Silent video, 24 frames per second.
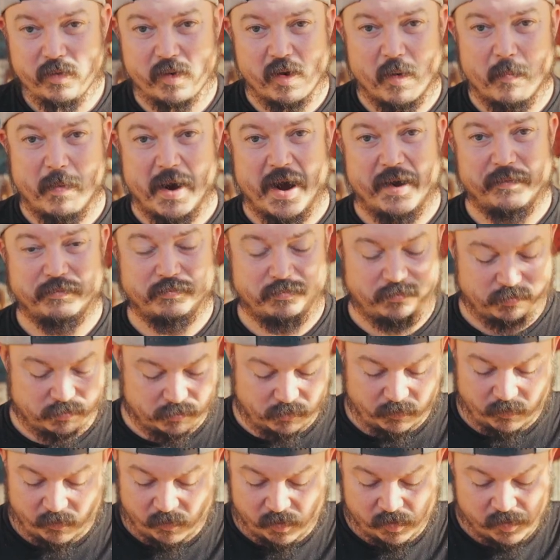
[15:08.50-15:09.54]
But
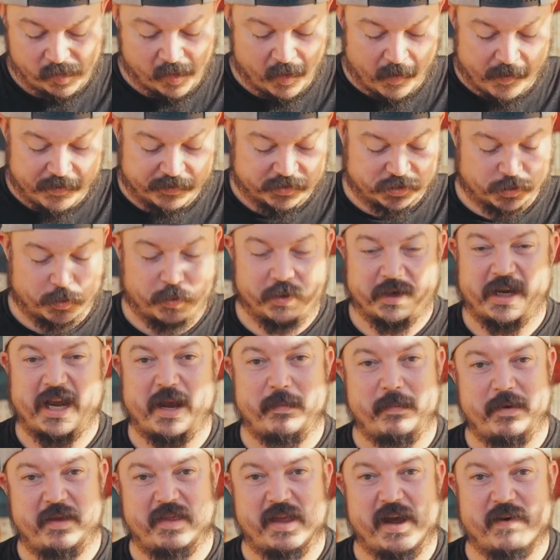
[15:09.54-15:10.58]
if someone
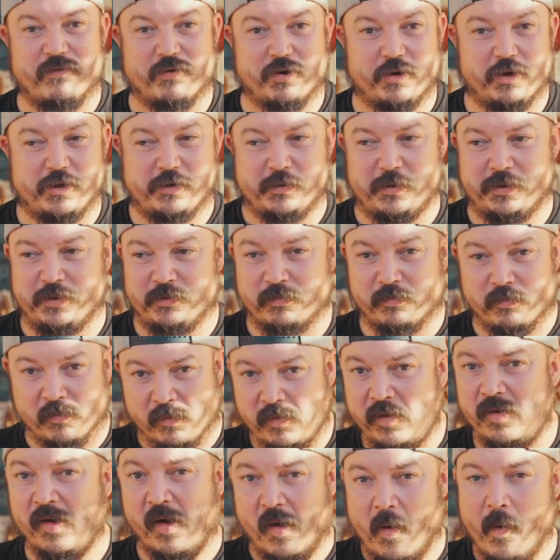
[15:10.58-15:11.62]
gave me that for Christmas,
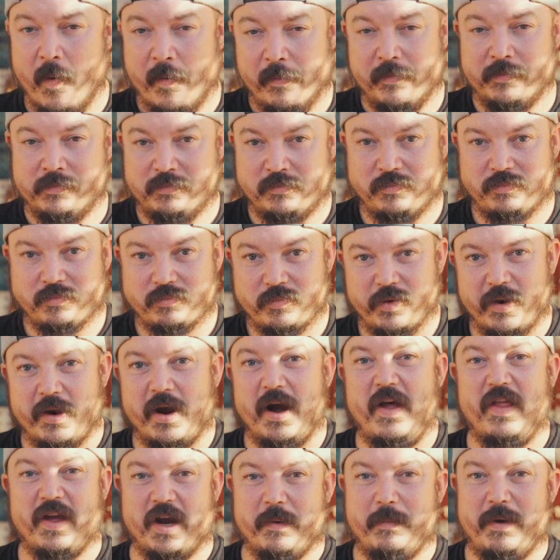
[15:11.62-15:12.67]

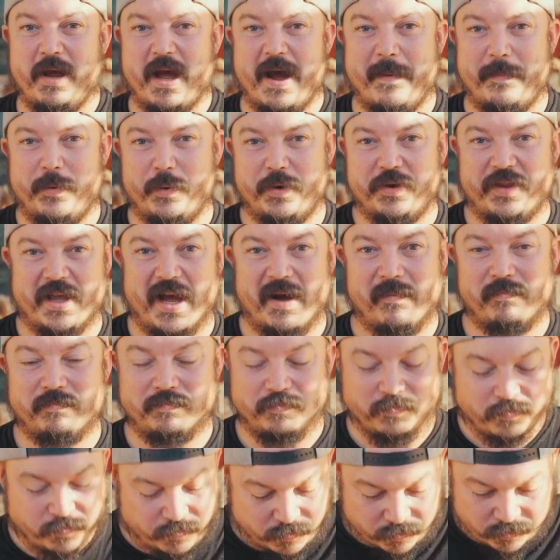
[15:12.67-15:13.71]
I think I'd be happy with that.
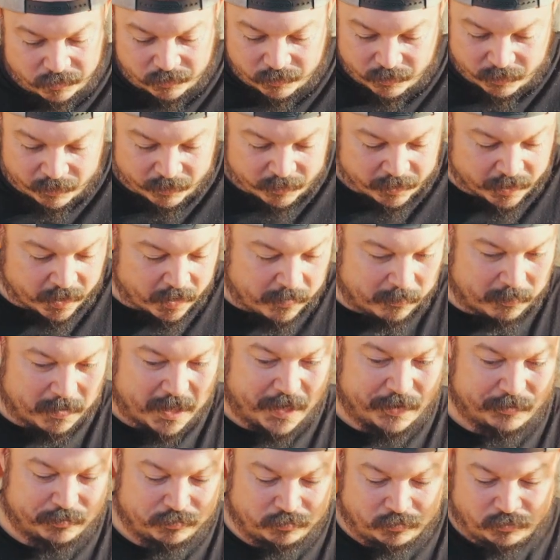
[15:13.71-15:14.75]

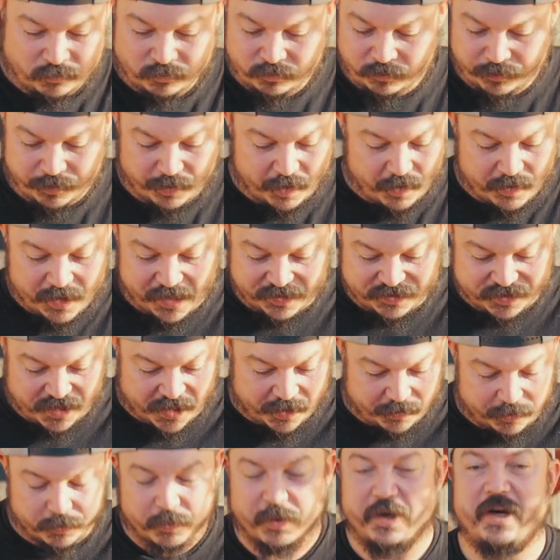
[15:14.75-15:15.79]
But that's
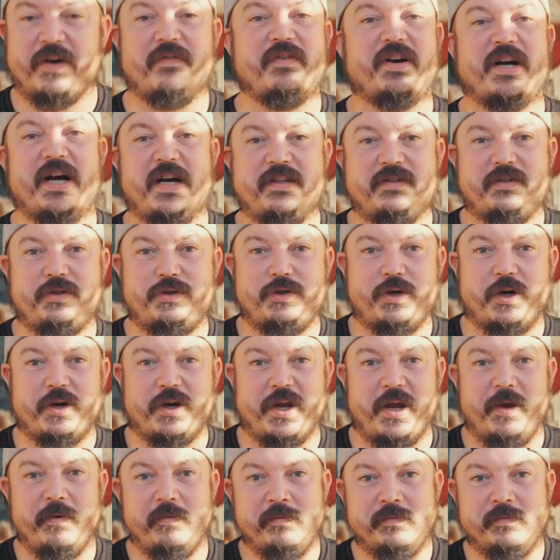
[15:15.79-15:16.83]
it. 3 different kinds of jerky.